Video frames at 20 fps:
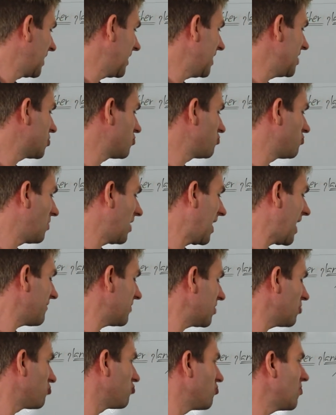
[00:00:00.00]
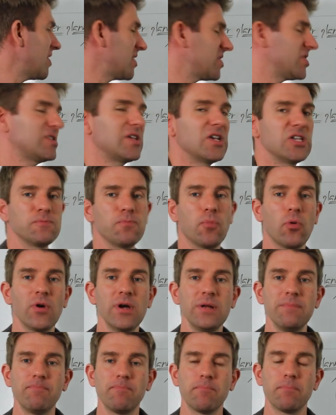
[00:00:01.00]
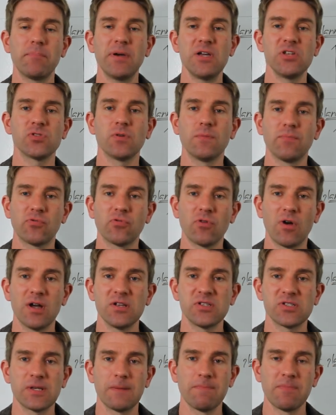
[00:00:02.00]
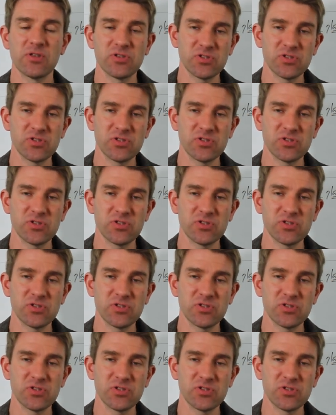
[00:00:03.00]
is having a reassess point based on price.